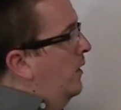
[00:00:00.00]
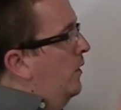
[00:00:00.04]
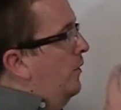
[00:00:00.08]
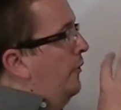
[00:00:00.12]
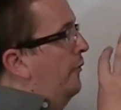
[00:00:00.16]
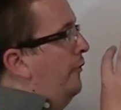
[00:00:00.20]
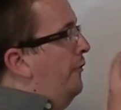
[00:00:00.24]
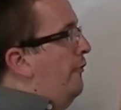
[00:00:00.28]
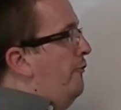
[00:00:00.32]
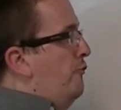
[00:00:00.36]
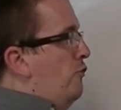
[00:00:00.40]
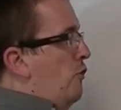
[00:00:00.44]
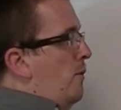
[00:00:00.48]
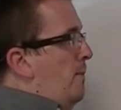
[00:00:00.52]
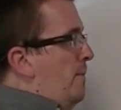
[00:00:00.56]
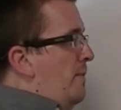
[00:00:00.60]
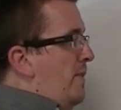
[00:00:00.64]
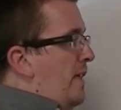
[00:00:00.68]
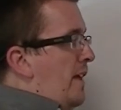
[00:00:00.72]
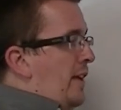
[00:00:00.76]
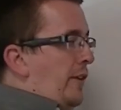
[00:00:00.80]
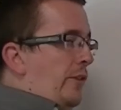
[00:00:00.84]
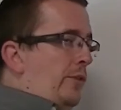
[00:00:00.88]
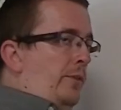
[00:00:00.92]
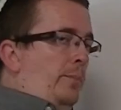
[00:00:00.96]
from
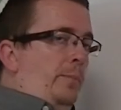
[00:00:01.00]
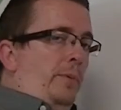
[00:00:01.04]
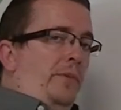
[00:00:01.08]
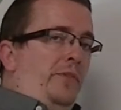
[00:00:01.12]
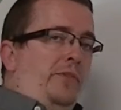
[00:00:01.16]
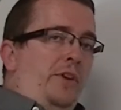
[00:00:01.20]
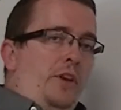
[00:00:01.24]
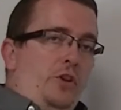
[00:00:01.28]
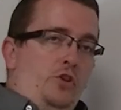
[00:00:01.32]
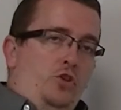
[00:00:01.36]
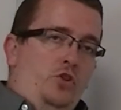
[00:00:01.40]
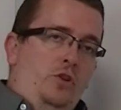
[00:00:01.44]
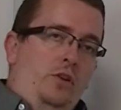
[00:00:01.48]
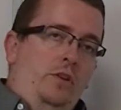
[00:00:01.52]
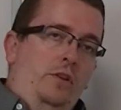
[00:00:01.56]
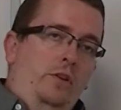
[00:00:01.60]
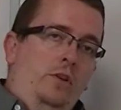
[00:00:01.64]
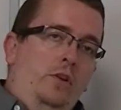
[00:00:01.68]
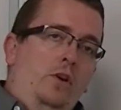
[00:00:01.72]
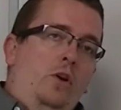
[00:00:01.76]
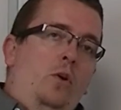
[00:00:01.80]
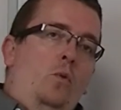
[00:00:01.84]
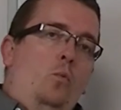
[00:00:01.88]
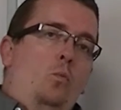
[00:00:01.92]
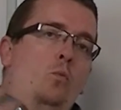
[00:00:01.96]
this position,
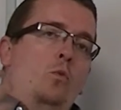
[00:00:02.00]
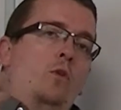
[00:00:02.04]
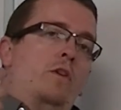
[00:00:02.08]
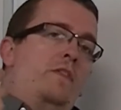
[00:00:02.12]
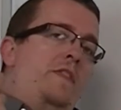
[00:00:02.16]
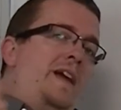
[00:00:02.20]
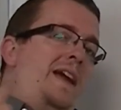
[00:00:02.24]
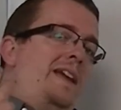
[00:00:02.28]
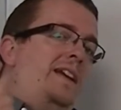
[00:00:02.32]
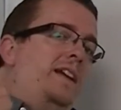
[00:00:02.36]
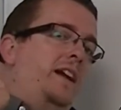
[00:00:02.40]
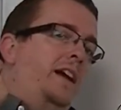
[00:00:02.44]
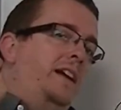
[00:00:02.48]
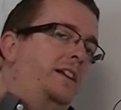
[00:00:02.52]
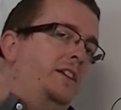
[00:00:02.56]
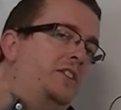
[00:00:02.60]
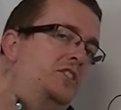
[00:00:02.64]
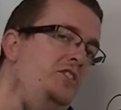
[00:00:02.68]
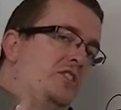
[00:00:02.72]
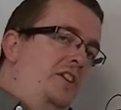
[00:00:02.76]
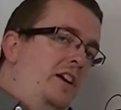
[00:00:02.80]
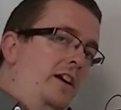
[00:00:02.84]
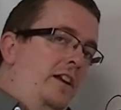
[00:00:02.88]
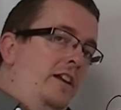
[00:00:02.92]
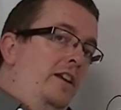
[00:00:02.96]
we're then going to
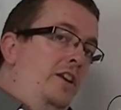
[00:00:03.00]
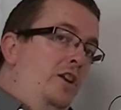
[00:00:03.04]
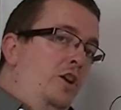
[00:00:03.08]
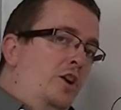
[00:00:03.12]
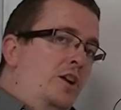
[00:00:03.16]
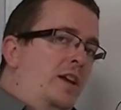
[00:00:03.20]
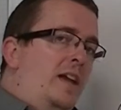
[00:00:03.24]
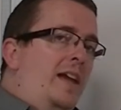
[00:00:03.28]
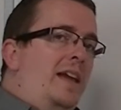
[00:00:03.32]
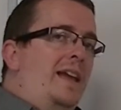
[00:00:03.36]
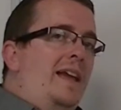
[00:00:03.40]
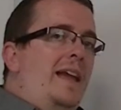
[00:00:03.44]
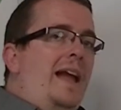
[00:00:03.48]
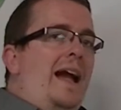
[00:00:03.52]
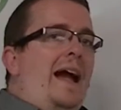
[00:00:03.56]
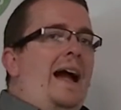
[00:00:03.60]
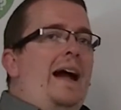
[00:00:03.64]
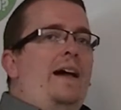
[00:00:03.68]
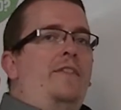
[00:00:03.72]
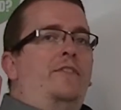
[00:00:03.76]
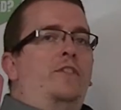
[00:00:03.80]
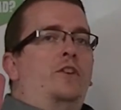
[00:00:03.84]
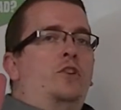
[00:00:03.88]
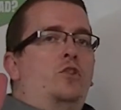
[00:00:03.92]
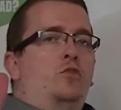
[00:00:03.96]
start looking
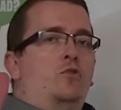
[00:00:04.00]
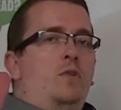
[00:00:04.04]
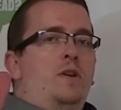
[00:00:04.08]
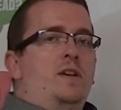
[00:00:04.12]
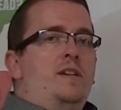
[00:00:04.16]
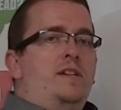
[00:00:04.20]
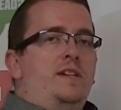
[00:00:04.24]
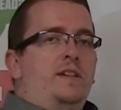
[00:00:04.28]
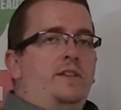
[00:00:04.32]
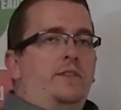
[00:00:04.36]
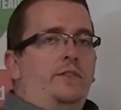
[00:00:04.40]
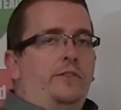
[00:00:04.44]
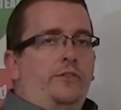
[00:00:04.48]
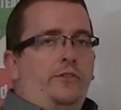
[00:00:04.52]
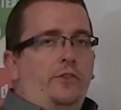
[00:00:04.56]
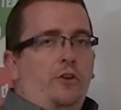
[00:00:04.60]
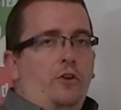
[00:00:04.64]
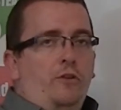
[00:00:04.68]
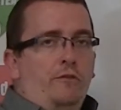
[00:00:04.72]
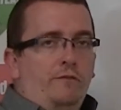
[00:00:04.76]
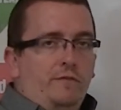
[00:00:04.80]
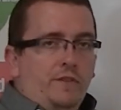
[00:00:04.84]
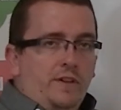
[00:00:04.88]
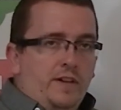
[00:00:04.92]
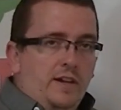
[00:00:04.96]
at the gradients
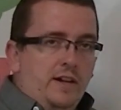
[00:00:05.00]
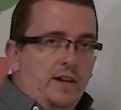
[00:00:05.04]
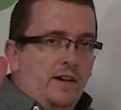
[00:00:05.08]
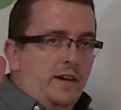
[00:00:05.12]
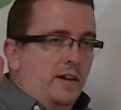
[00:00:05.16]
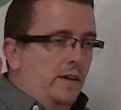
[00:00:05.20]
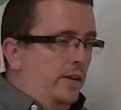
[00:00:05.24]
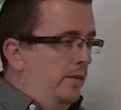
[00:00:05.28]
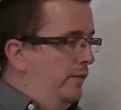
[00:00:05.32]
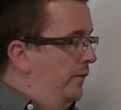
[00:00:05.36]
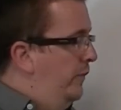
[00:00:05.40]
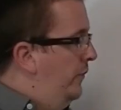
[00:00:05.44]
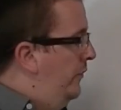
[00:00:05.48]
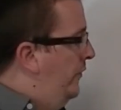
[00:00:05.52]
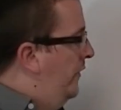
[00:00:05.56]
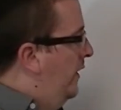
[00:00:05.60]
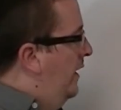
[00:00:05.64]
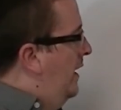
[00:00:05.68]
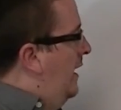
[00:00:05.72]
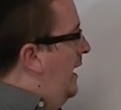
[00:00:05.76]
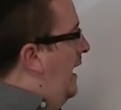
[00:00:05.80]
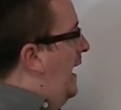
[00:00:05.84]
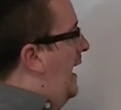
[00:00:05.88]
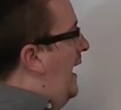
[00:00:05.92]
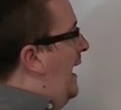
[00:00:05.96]
of curves
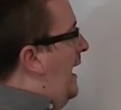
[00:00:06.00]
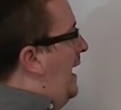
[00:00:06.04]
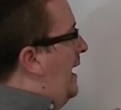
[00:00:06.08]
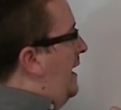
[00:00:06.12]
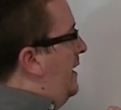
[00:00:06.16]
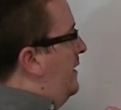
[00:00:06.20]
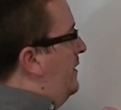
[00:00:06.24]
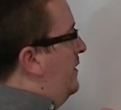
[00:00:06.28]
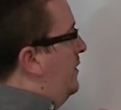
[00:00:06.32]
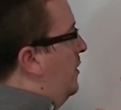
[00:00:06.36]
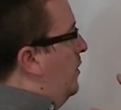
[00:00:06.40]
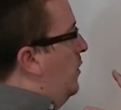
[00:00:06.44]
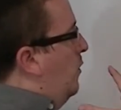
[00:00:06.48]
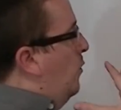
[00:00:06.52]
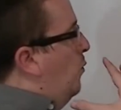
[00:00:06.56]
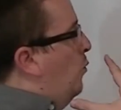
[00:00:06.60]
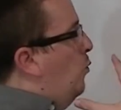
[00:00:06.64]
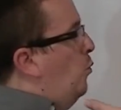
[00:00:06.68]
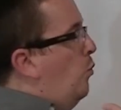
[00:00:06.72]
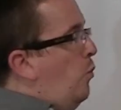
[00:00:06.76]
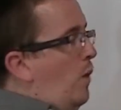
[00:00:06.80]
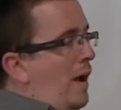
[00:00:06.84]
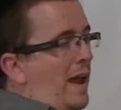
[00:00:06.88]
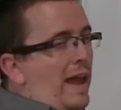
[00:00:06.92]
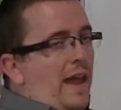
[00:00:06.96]
and
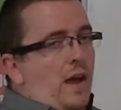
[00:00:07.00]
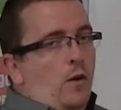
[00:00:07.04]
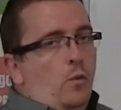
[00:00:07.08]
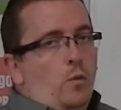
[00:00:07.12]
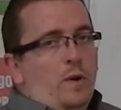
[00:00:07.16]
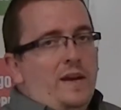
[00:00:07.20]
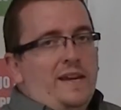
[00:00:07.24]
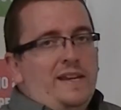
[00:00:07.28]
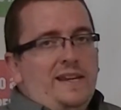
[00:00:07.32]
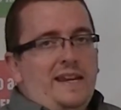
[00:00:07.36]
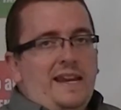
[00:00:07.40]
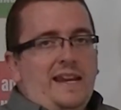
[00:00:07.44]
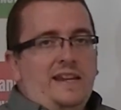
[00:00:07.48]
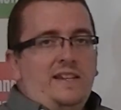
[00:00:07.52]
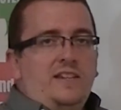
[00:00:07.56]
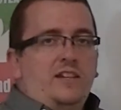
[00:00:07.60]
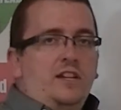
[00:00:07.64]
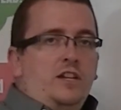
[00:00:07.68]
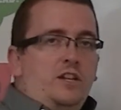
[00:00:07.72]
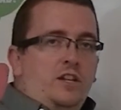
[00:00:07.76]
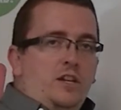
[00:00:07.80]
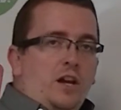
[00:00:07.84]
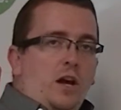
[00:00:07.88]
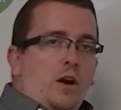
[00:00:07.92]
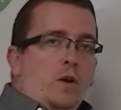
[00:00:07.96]
where we need to
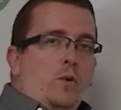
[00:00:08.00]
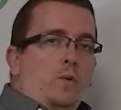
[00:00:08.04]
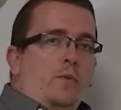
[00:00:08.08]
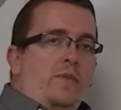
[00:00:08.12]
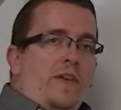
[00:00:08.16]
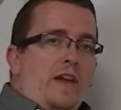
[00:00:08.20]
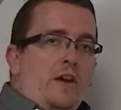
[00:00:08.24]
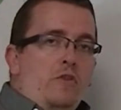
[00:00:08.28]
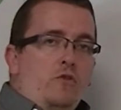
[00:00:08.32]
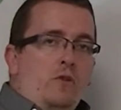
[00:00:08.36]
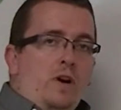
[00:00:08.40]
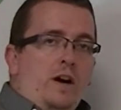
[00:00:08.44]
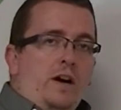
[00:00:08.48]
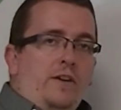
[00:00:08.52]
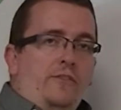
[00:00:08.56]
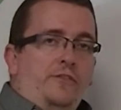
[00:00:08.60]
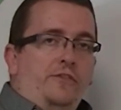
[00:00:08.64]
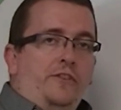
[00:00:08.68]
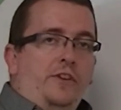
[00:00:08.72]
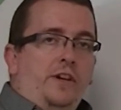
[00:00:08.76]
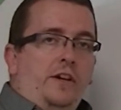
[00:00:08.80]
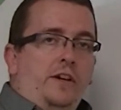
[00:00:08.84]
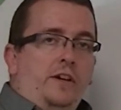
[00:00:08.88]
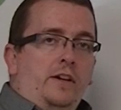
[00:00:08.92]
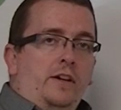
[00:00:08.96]
go
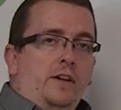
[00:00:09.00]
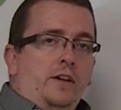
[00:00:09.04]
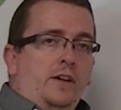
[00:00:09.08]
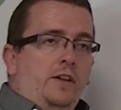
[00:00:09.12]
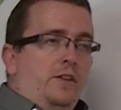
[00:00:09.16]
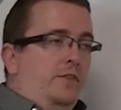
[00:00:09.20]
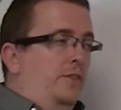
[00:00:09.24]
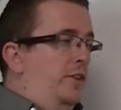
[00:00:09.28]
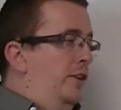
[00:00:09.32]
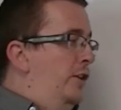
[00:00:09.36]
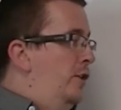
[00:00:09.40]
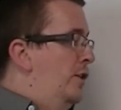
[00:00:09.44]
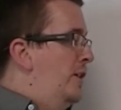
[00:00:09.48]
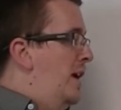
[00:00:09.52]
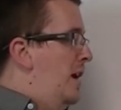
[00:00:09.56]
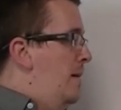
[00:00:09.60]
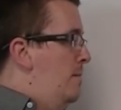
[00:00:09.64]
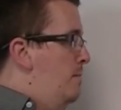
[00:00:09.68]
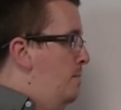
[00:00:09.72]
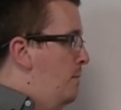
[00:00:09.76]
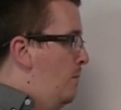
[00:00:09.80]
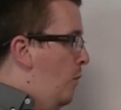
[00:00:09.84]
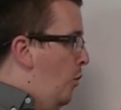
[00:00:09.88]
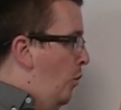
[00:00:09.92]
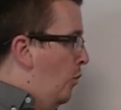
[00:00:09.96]
thereafter to look at
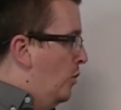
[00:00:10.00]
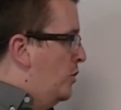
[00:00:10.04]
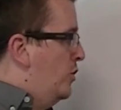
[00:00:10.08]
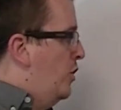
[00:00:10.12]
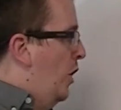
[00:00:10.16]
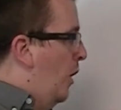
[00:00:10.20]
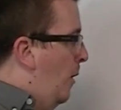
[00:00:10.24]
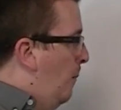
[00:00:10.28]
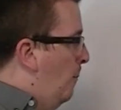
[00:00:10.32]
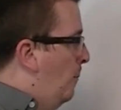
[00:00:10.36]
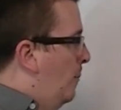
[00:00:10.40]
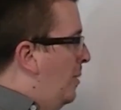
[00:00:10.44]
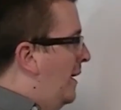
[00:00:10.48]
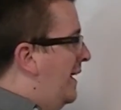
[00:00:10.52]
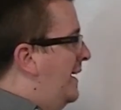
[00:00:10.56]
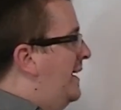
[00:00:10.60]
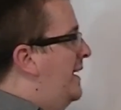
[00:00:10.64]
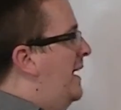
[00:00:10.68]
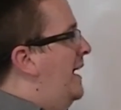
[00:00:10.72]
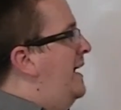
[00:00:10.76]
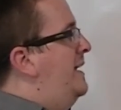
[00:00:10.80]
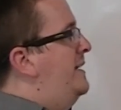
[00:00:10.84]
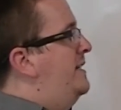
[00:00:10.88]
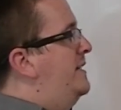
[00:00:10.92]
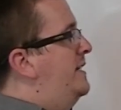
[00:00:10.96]
more
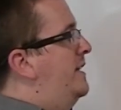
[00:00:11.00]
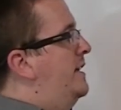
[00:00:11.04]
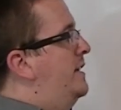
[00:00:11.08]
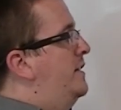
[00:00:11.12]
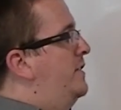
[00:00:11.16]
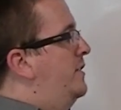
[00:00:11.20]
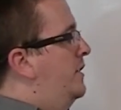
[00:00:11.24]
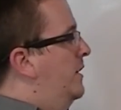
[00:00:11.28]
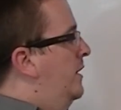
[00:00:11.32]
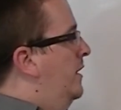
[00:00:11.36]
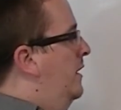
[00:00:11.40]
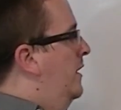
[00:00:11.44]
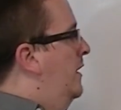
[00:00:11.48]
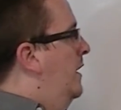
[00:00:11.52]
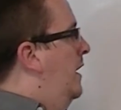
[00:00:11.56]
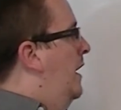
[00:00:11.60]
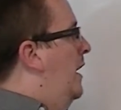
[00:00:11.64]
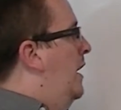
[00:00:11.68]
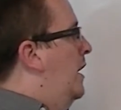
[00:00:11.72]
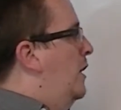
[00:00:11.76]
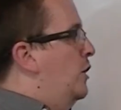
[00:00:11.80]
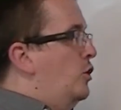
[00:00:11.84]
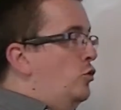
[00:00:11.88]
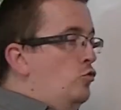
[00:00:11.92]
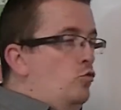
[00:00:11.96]
complicated
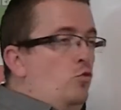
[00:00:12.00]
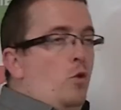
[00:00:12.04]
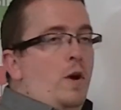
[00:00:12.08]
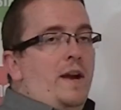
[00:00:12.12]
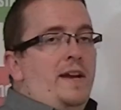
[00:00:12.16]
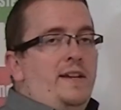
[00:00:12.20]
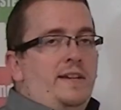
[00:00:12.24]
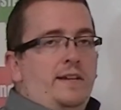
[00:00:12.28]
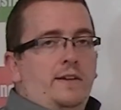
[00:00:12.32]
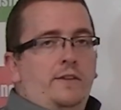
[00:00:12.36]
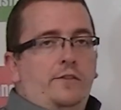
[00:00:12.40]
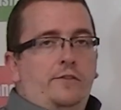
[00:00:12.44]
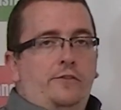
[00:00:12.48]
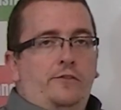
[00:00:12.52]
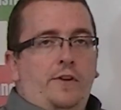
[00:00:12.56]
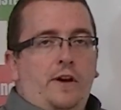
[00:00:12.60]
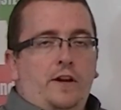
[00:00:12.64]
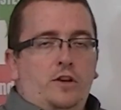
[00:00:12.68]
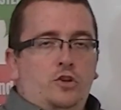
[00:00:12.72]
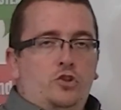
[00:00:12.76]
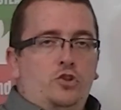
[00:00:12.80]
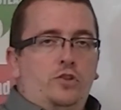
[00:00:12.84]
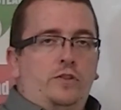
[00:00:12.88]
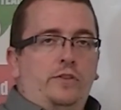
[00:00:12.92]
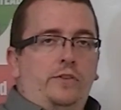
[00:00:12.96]
uh, gradient
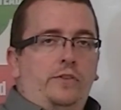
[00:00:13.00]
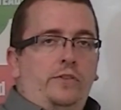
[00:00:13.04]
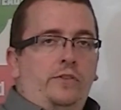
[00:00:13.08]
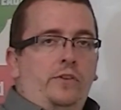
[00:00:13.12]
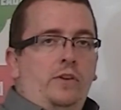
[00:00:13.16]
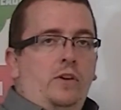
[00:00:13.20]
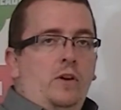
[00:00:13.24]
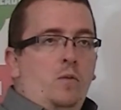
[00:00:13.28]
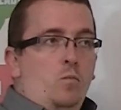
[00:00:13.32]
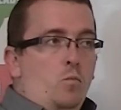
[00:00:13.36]
functions.